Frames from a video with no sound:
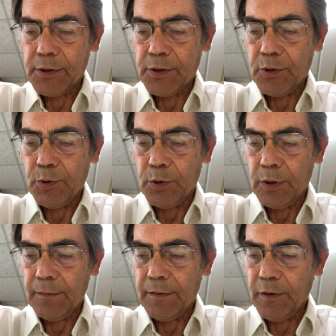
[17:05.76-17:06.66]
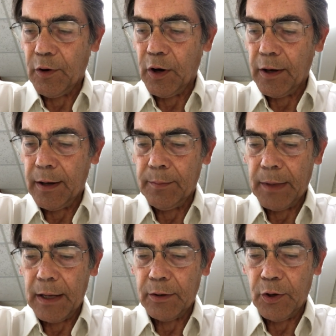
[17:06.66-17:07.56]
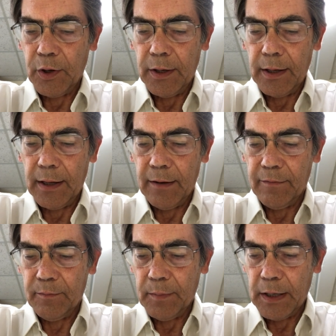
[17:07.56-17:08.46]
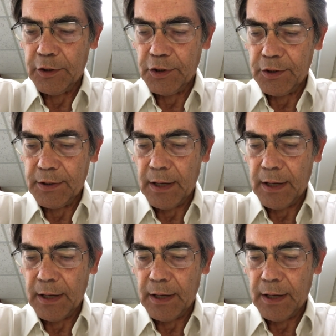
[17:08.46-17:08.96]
school of thought I'm not going to give much